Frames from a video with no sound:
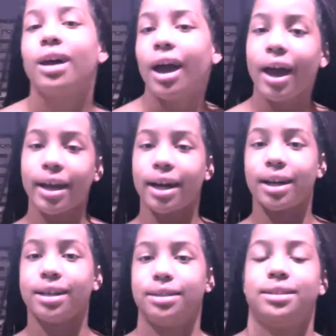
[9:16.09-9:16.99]
Hey
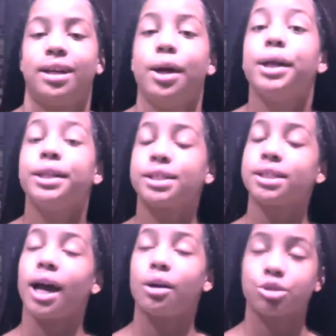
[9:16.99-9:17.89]
guys, this is
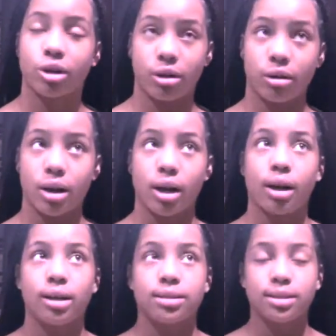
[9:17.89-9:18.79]
the outro.
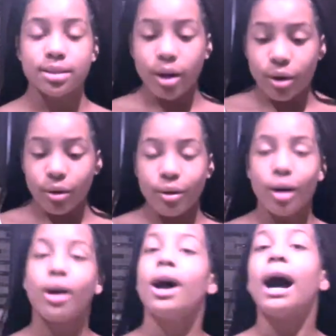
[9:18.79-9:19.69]
So
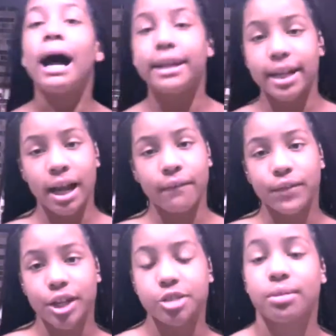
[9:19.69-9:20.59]
I did not
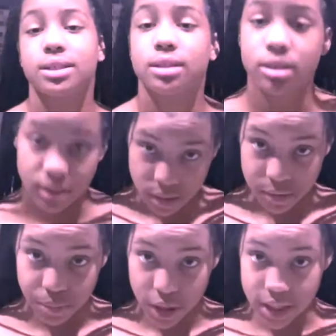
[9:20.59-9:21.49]
finish my sister's
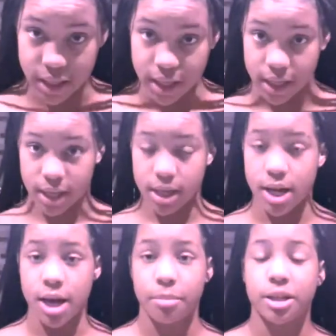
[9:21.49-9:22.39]
present,
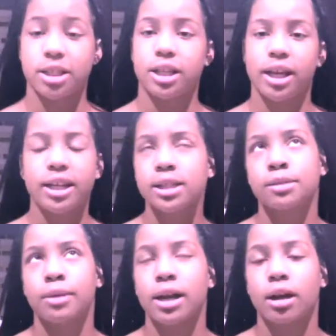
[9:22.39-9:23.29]
but today it
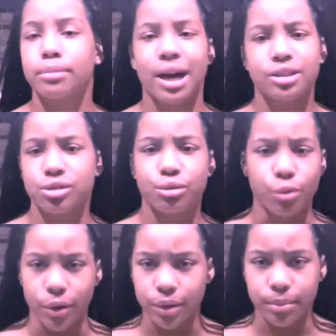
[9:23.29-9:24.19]
doesn't matter. I'm not too
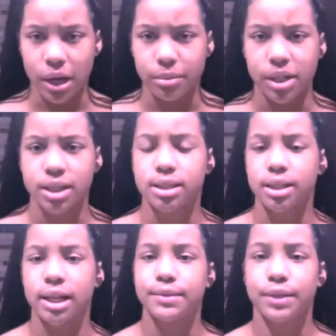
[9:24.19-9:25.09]
worried about it because
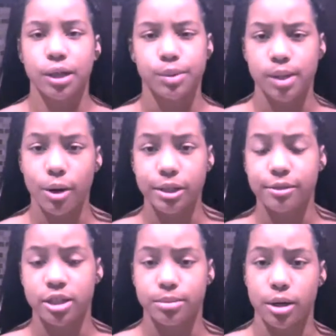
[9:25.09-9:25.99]
today's video was only
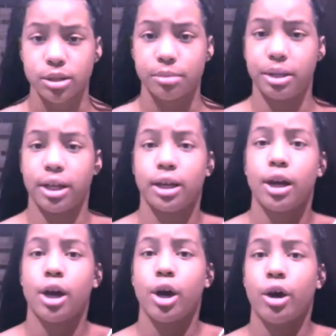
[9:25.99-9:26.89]
supposed to
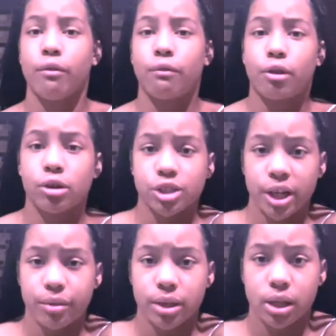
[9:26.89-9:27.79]
be
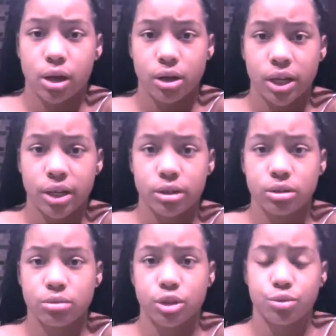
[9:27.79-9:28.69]
crocheting with long nails,
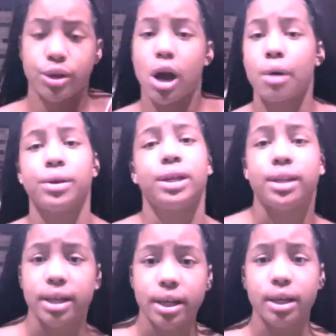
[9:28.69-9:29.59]
which we already
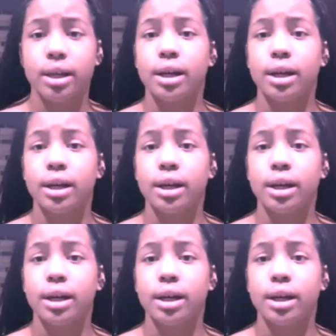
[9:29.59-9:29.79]
did